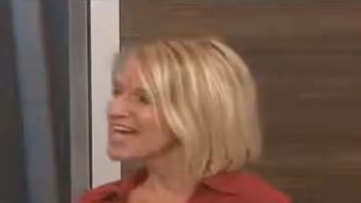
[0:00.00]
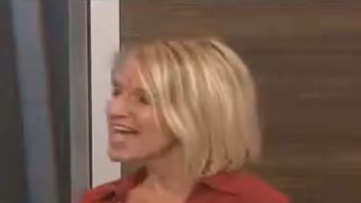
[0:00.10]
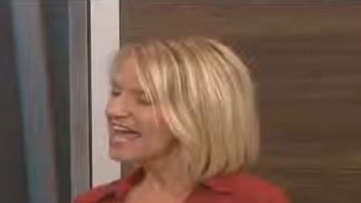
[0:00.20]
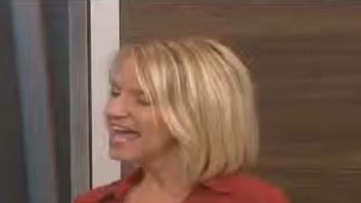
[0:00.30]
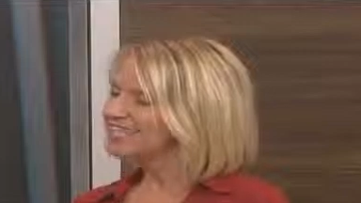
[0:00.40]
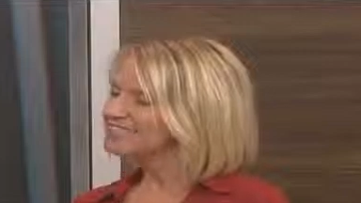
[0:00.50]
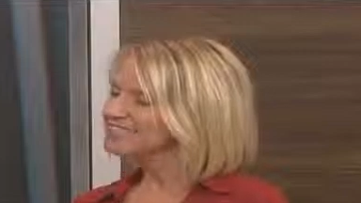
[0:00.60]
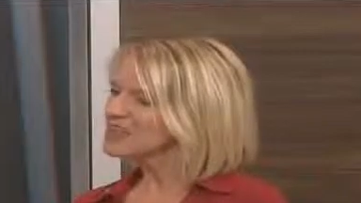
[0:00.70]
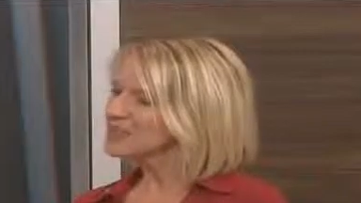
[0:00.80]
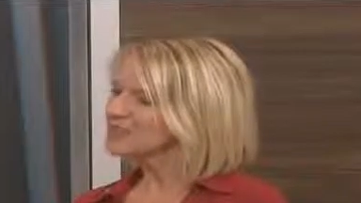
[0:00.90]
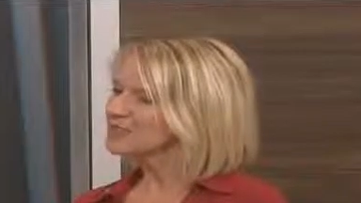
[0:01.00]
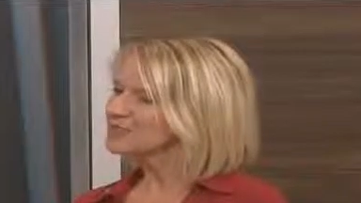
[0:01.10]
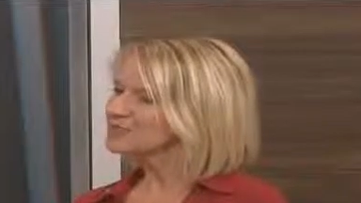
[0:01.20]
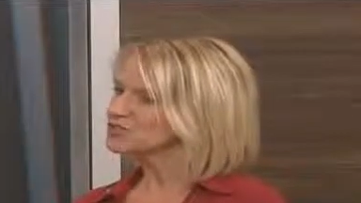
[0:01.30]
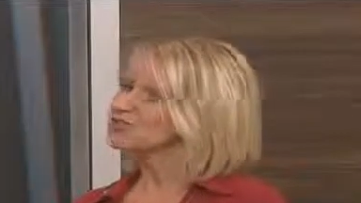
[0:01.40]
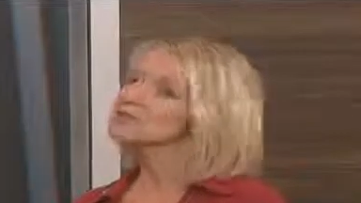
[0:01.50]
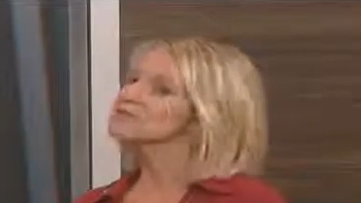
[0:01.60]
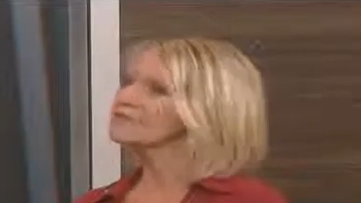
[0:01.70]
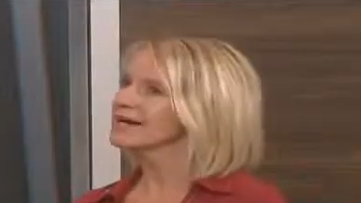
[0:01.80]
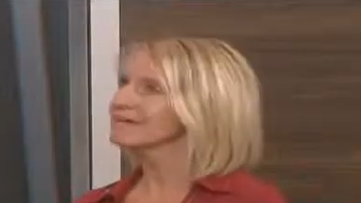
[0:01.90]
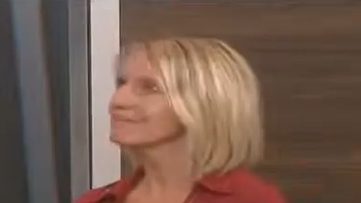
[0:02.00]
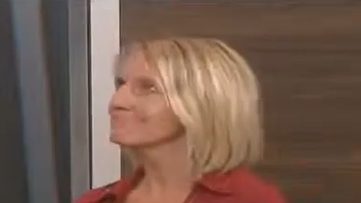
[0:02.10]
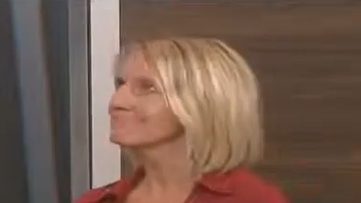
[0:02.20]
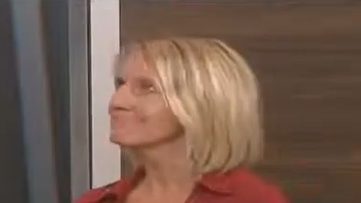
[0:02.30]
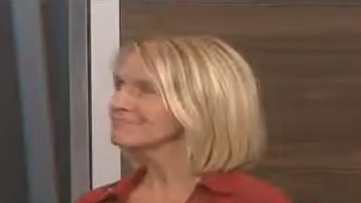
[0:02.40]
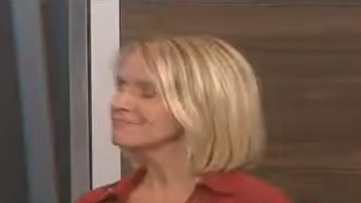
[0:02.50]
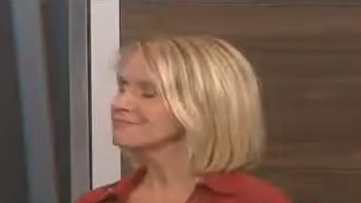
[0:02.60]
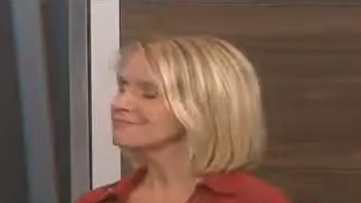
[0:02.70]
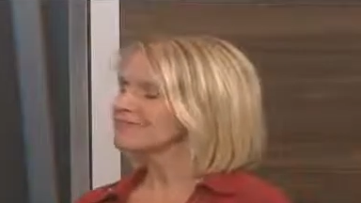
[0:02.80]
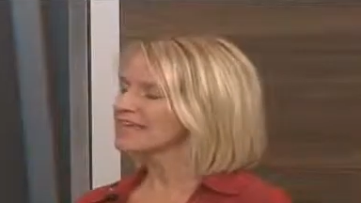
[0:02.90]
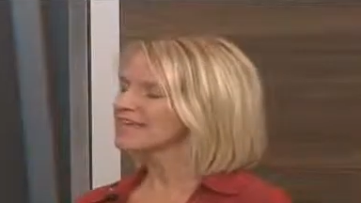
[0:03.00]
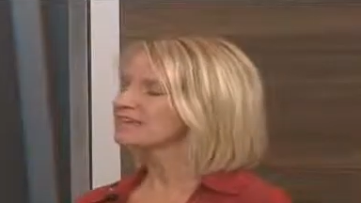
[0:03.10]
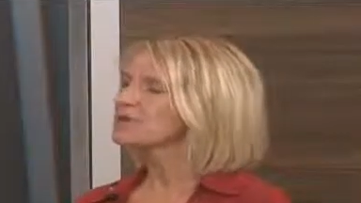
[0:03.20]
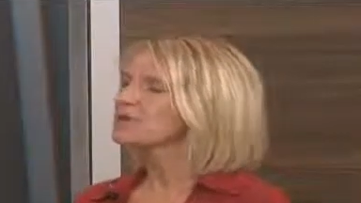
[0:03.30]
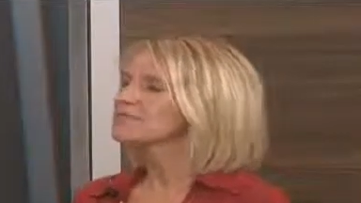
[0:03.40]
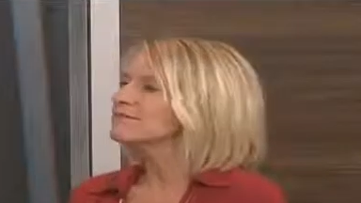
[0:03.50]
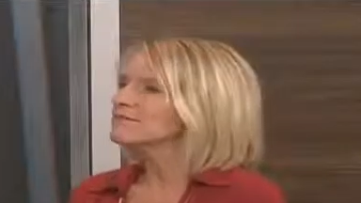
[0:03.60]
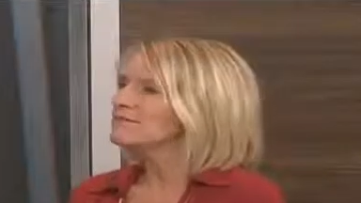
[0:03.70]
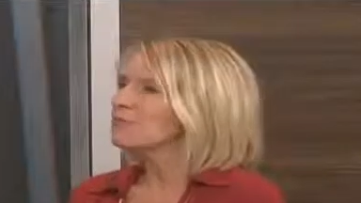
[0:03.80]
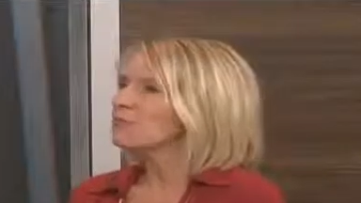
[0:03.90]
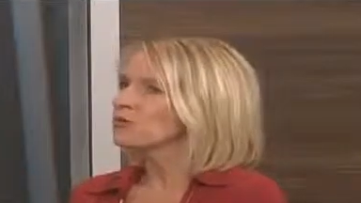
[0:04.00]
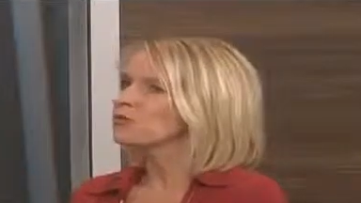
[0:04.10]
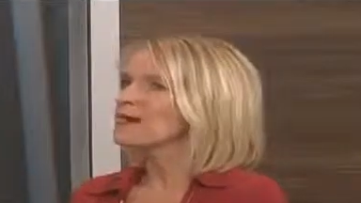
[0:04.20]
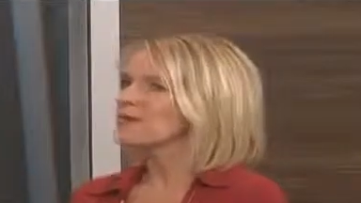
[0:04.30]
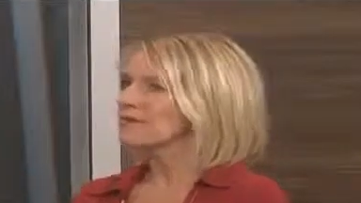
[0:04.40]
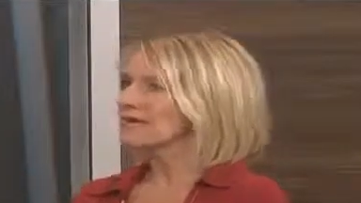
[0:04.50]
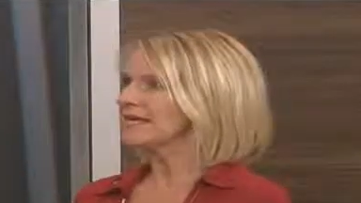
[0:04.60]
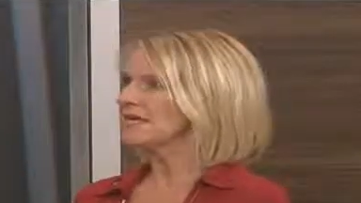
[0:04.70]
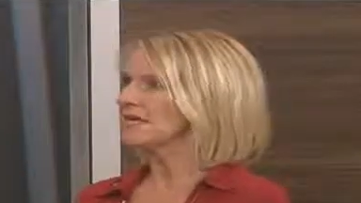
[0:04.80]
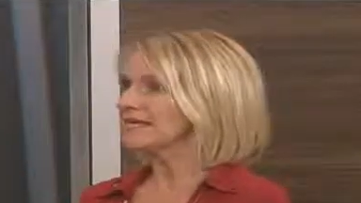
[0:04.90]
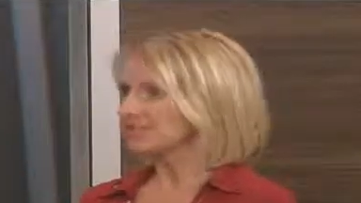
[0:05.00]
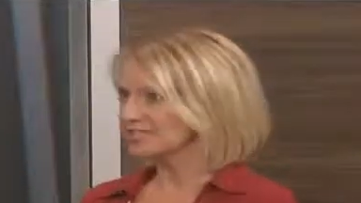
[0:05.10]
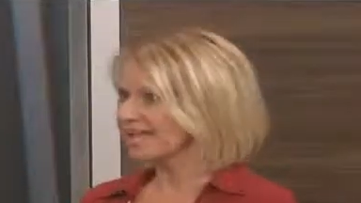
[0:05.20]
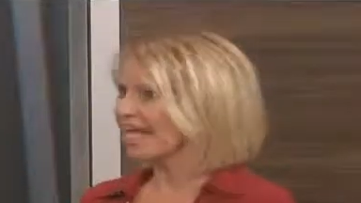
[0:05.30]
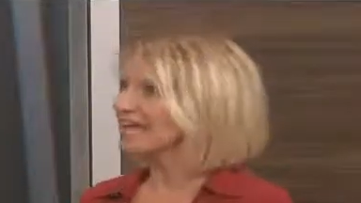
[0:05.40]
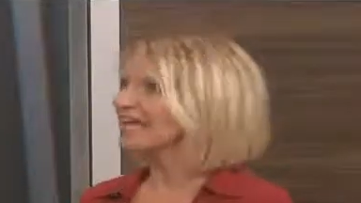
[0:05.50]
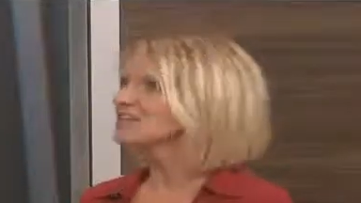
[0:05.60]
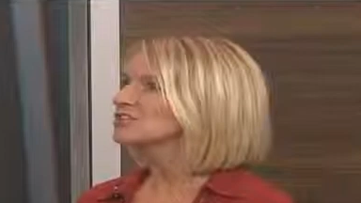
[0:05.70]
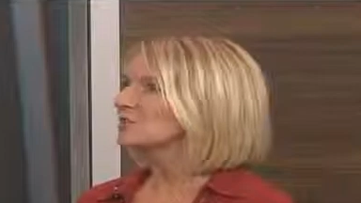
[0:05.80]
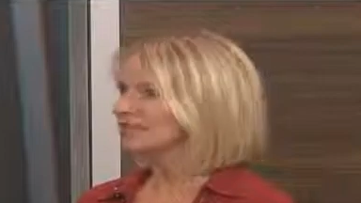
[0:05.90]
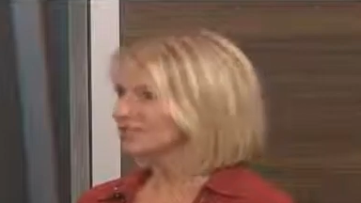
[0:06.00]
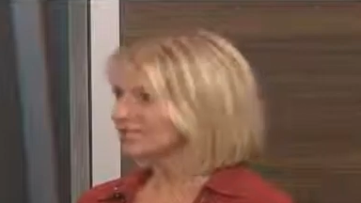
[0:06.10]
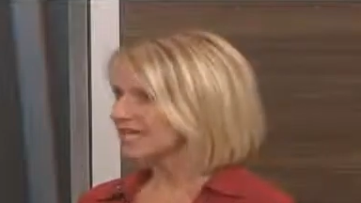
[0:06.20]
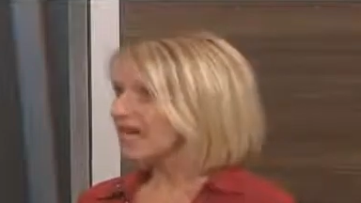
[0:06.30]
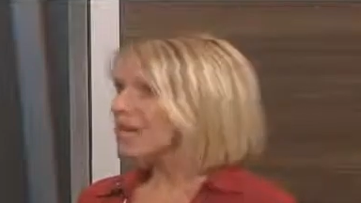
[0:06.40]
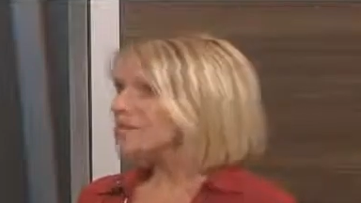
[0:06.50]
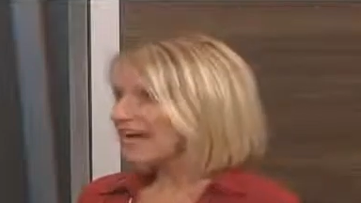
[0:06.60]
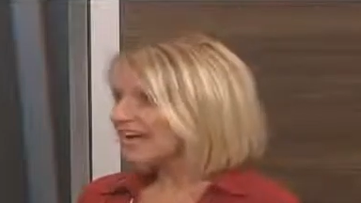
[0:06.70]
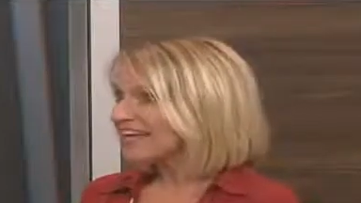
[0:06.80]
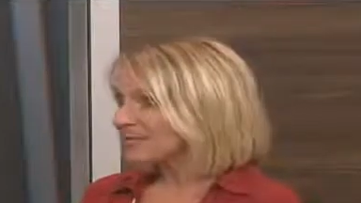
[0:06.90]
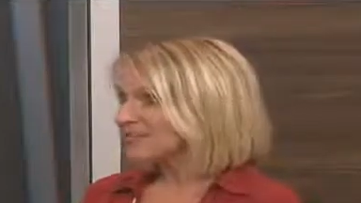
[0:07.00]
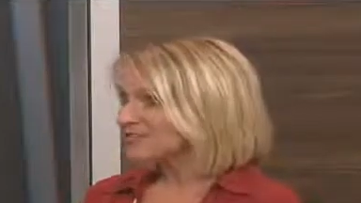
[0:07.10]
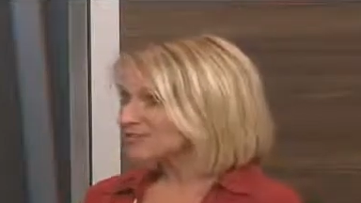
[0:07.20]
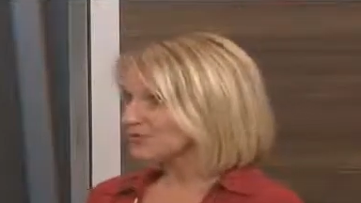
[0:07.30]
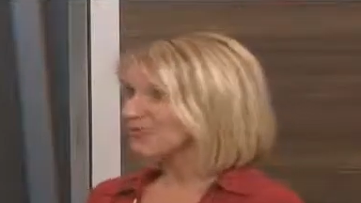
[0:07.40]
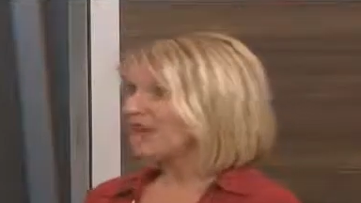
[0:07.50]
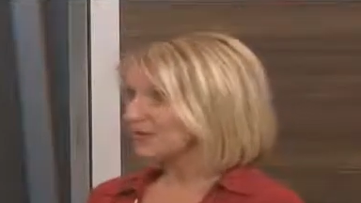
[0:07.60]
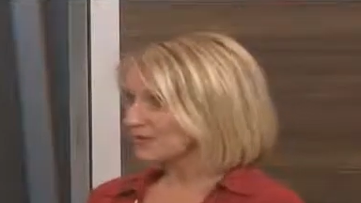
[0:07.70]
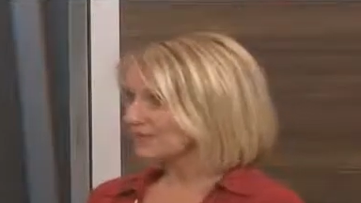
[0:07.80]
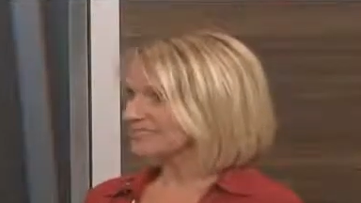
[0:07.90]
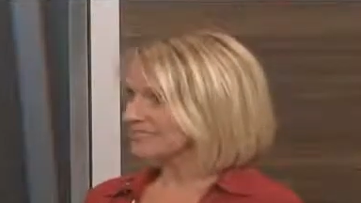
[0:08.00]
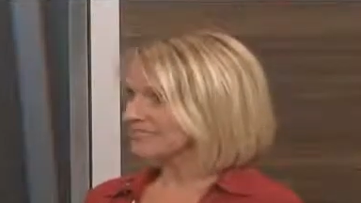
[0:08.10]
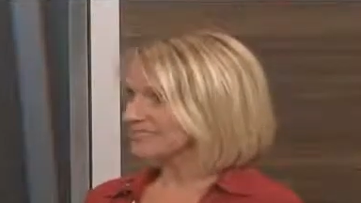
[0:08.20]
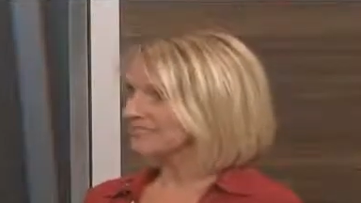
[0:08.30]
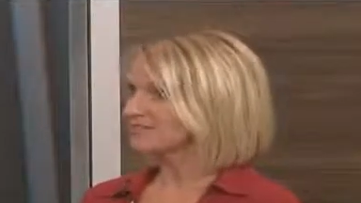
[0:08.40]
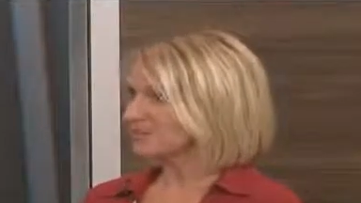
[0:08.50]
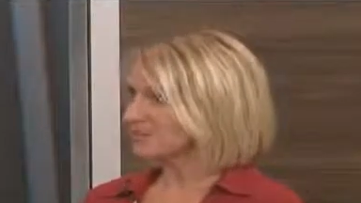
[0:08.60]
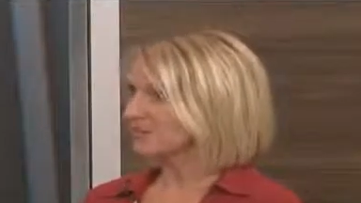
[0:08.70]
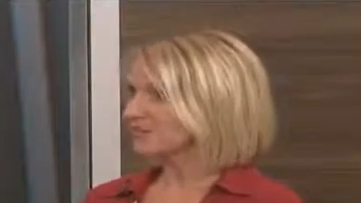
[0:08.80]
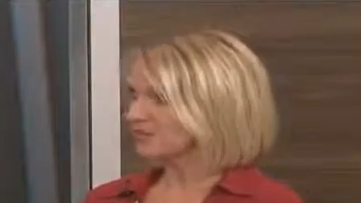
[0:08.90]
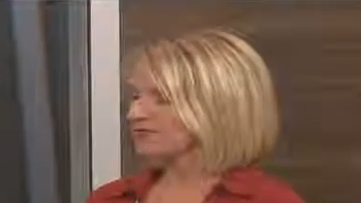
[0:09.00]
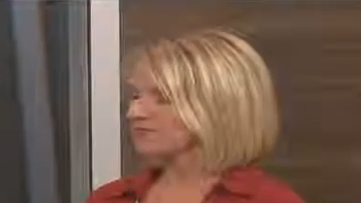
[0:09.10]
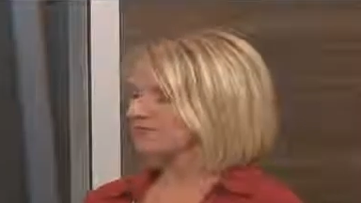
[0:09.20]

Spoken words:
and there's certain things that we would recommend: a patient's age, a patient's pack year history, or how many cigarettes they'd smoked over the